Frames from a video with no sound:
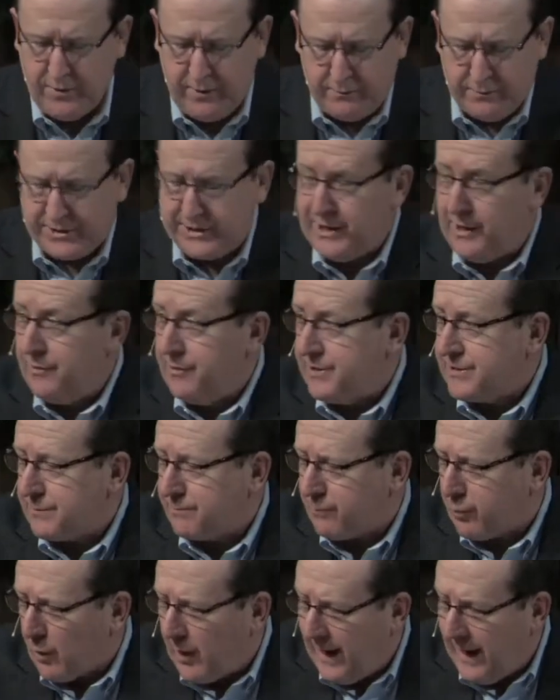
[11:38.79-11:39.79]
He was known as a
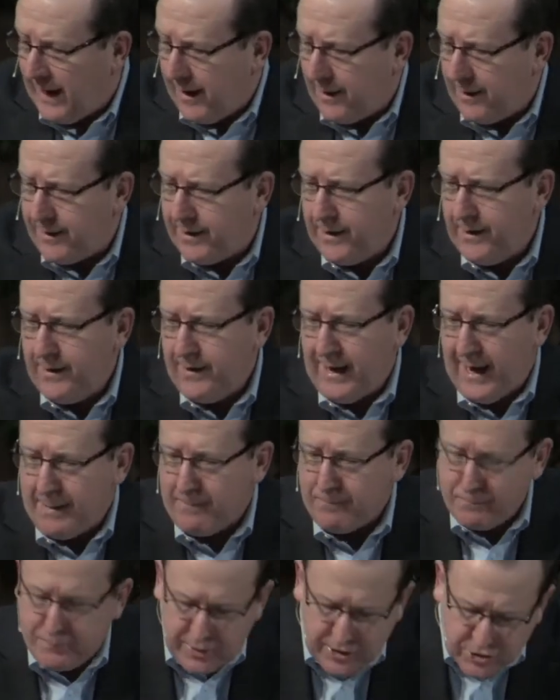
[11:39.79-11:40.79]
proud,
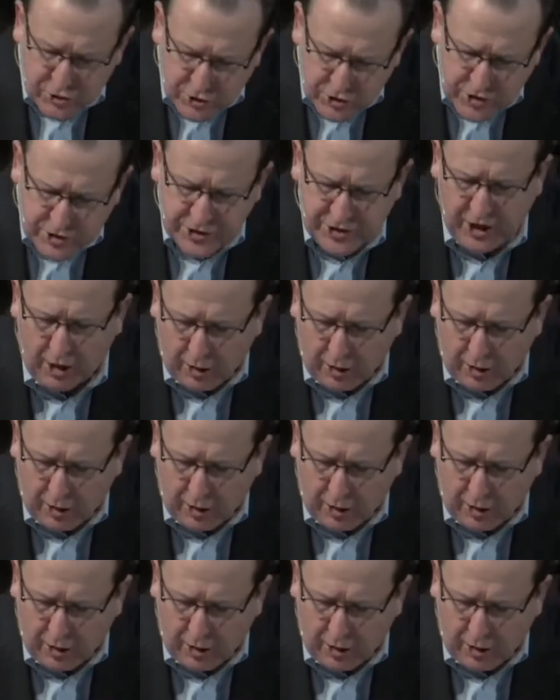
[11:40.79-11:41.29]
ambitious,